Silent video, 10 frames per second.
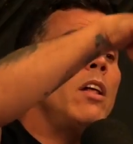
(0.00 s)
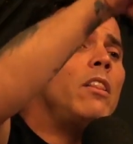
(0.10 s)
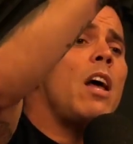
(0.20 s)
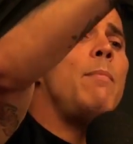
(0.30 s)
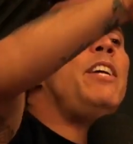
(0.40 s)

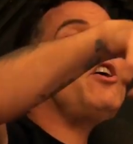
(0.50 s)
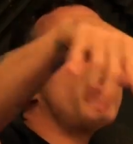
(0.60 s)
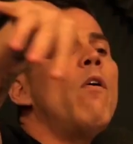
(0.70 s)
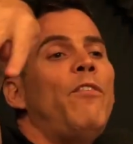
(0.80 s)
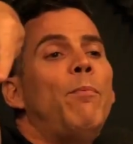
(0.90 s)
let me
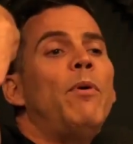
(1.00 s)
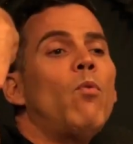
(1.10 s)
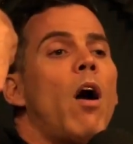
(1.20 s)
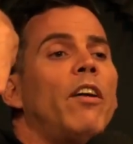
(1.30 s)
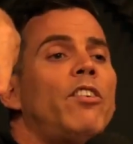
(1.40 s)
know if you've been
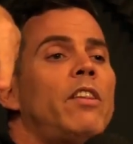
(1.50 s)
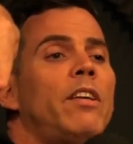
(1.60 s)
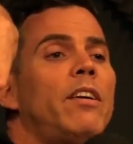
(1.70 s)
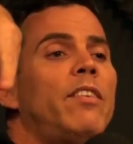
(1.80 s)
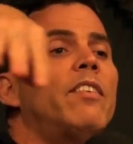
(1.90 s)
watching
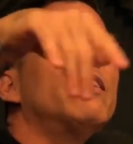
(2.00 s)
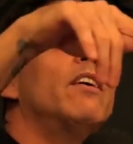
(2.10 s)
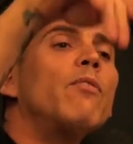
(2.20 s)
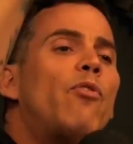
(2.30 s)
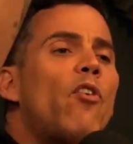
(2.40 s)
this.
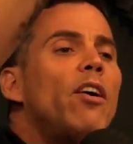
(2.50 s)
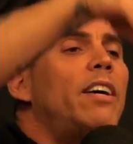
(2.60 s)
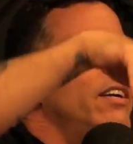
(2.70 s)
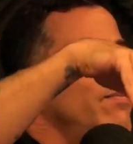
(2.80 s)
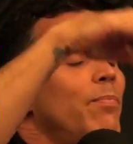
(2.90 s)

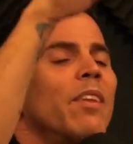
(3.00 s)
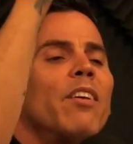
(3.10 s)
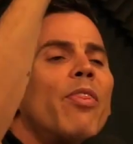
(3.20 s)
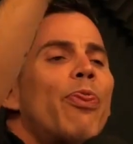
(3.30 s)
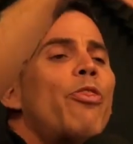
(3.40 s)
Fucking
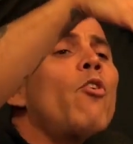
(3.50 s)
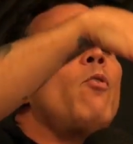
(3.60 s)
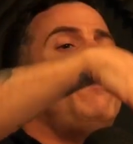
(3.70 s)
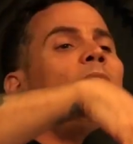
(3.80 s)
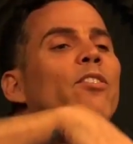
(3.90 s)

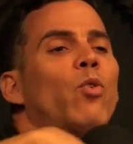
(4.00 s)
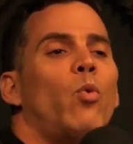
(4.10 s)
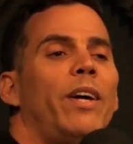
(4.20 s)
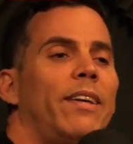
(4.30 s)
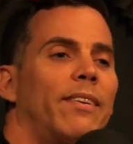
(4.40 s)
throw me a
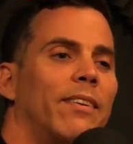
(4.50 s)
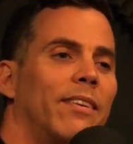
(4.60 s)
tweet.